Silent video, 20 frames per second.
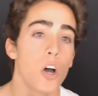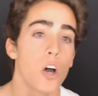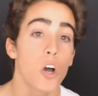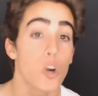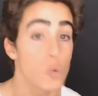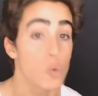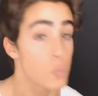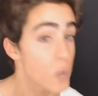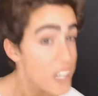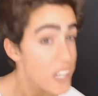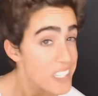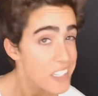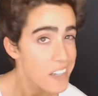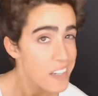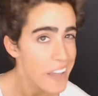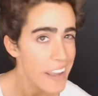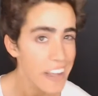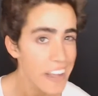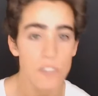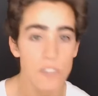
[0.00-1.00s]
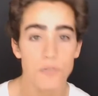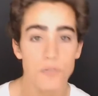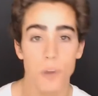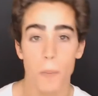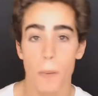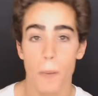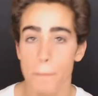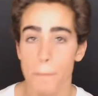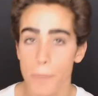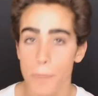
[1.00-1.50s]
originate
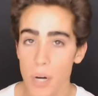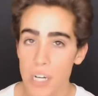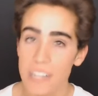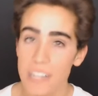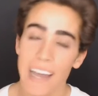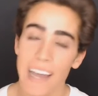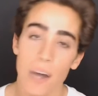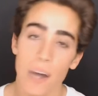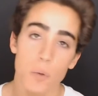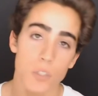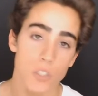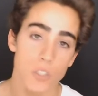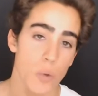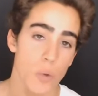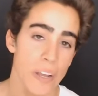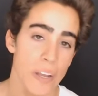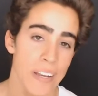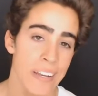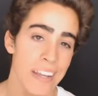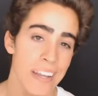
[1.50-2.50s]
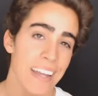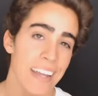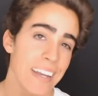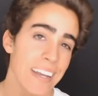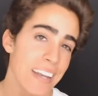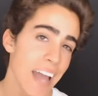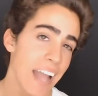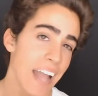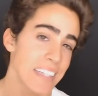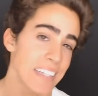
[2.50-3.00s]
from a book that was written in
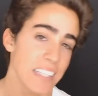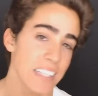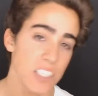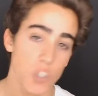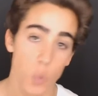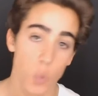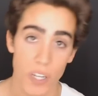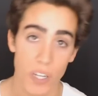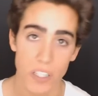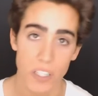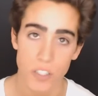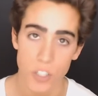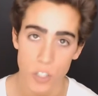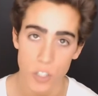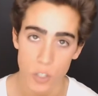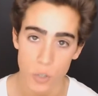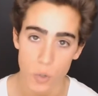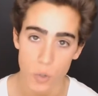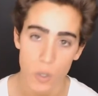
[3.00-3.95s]
1922,